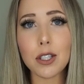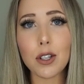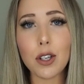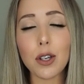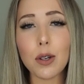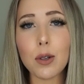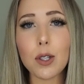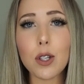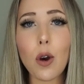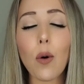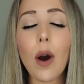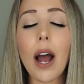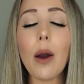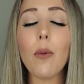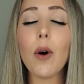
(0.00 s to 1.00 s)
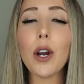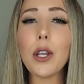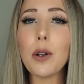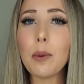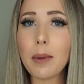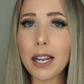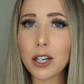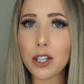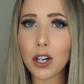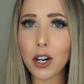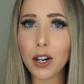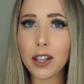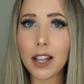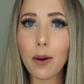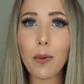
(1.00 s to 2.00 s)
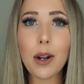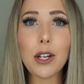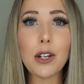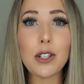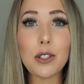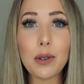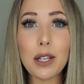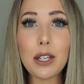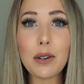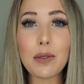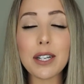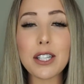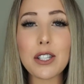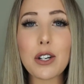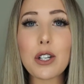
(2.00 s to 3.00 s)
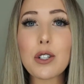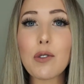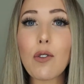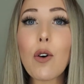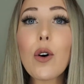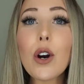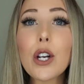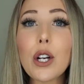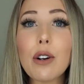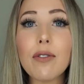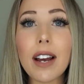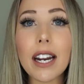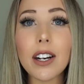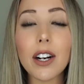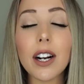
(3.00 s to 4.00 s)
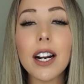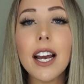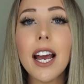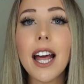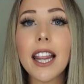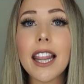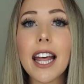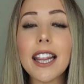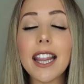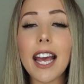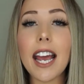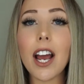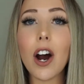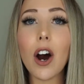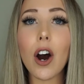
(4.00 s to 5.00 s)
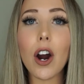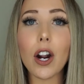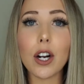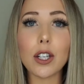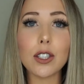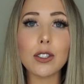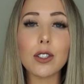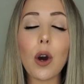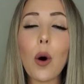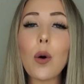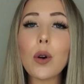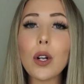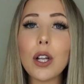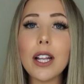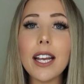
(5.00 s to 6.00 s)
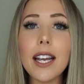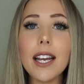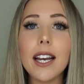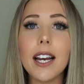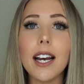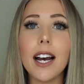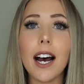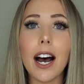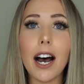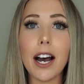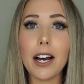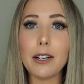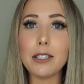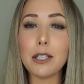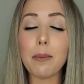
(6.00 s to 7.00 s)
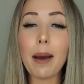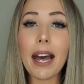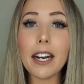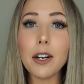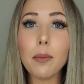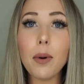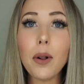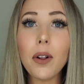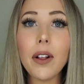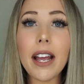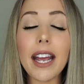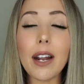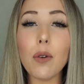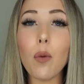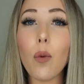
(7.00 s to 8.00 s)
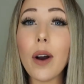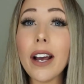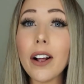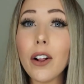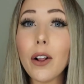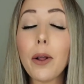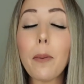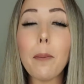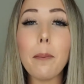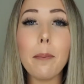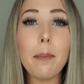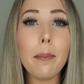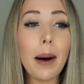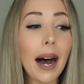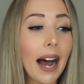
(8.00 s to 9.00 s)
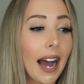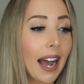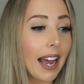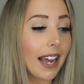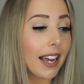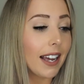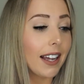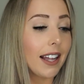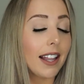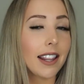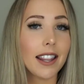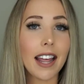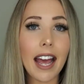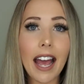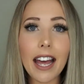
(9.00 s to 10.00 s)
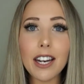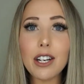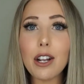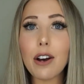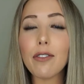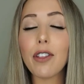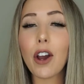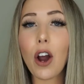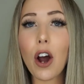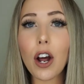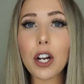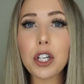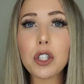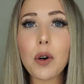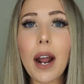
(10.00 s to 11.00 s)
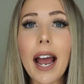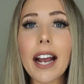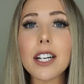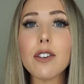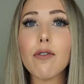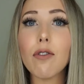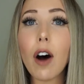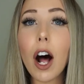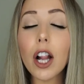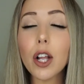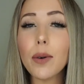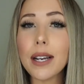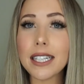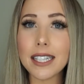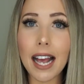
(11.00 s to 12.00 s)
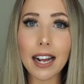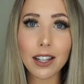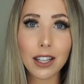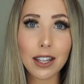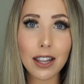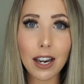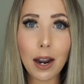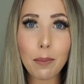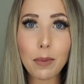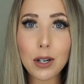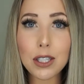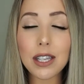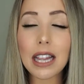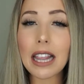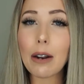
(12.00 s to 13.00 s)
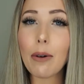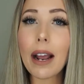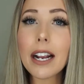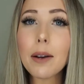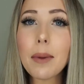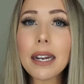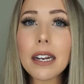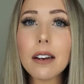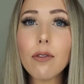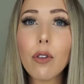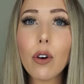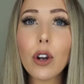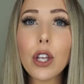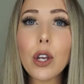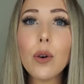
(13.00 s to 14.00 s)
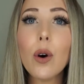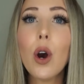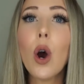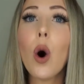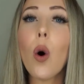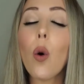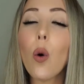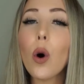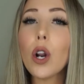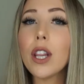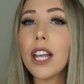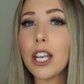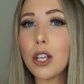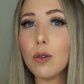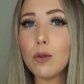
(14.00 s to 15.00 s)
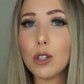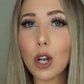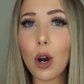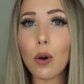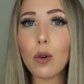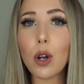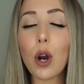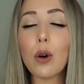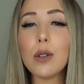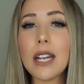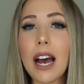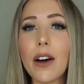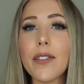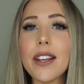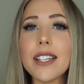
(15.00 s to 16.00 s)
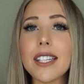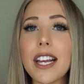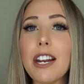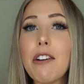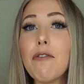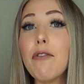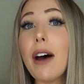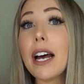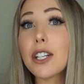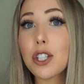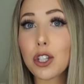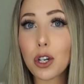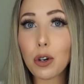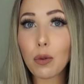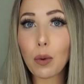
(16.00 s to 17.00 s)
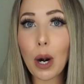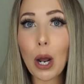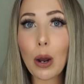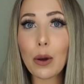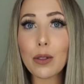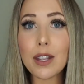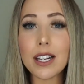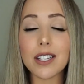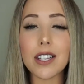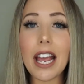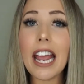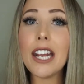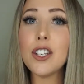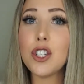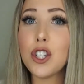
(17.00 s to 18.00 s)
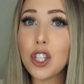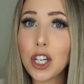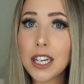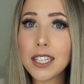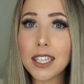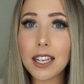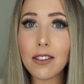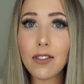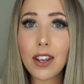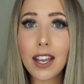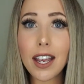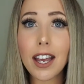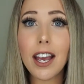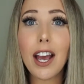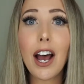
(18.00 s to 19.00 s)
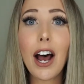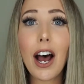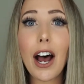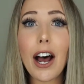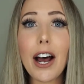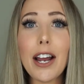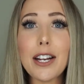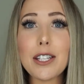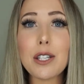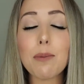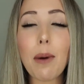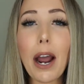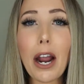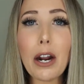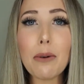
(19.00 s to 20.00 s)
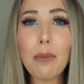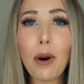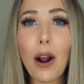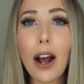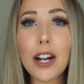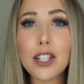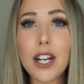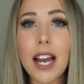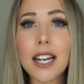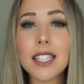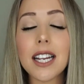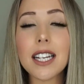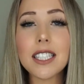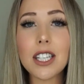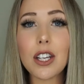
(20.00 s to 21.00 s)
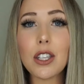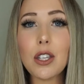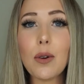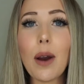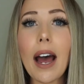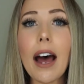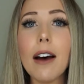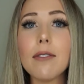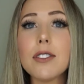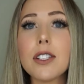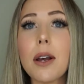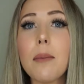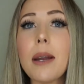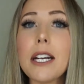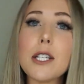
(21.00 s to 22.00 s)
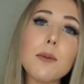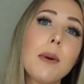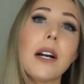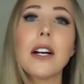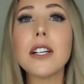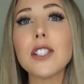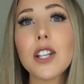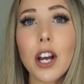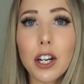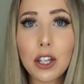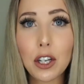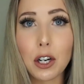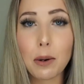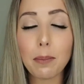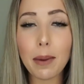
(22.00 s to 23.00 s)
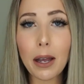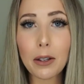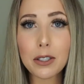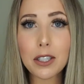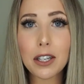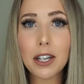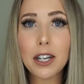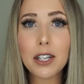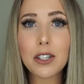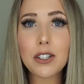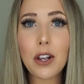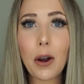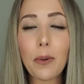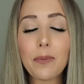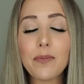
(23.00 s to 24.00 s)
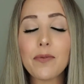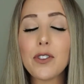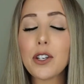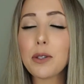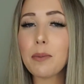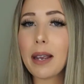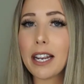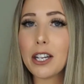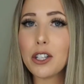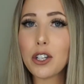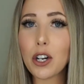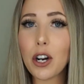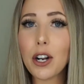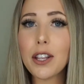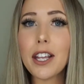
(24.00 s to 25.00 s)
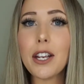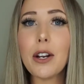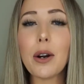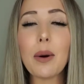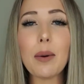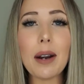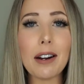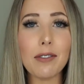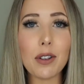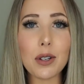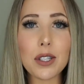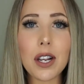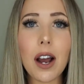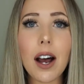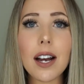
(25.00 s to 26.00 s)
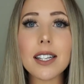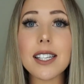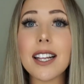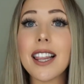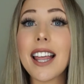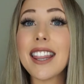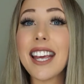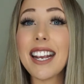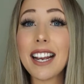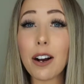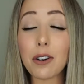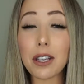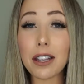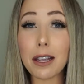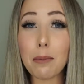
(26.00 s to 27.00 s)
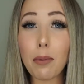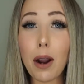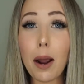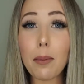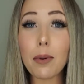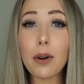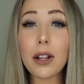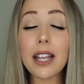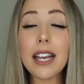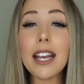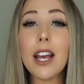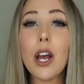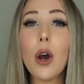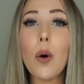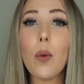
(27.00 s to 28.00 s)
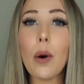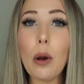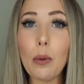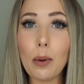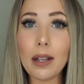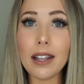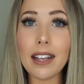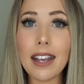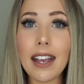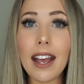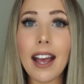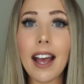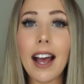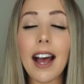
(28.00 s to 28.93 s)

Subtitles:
to you, so I want you to make sure that when you're doing your research for your vendor, that they are totally dependable and will, by the end of the contract, follow exactly the numbers that they recommended for you, or that you don't go down this investor road, this HGTV inspired project until you have some experience under your belt. So just making sure that you're aware of those costs and that they calculate properly will really